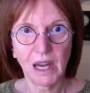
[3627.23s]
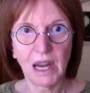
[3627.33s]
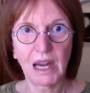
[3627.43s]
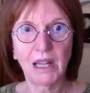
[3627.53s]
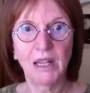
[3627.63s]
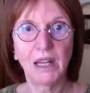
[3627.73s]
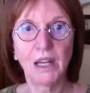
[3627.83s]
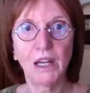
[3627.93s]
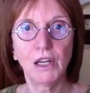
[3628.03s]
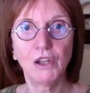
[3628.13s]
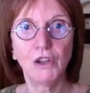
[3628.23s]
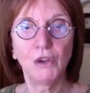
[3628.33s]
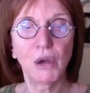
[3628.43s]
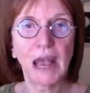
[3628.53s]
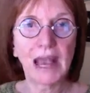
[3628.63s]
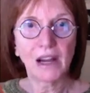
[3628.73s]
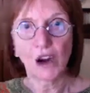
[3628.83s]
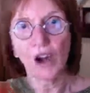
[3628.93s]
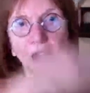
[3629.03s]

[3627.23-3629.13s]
And then you add all